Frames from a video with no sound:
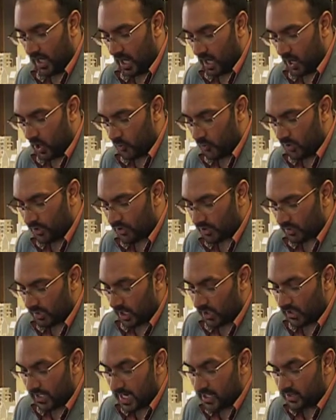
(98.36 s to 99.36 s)

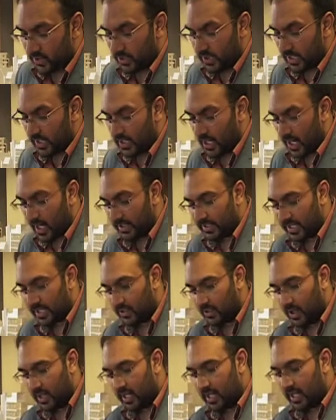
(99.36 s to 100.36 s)
Occasionally, I'd get
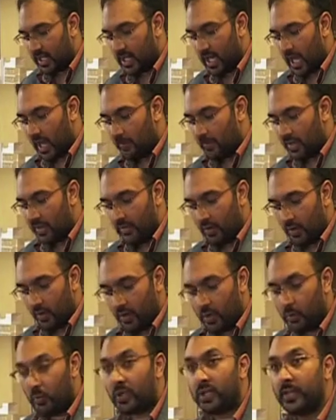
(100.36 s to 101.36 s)
lucky and be the
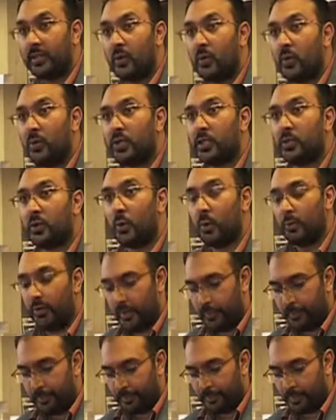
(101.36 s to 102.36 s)
only one in the
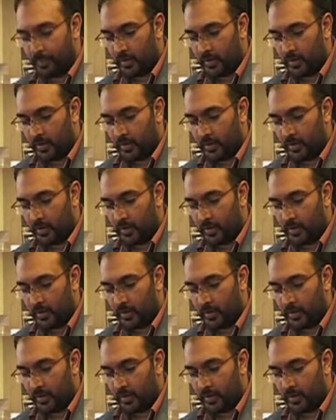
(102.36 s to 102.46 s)
auditorium.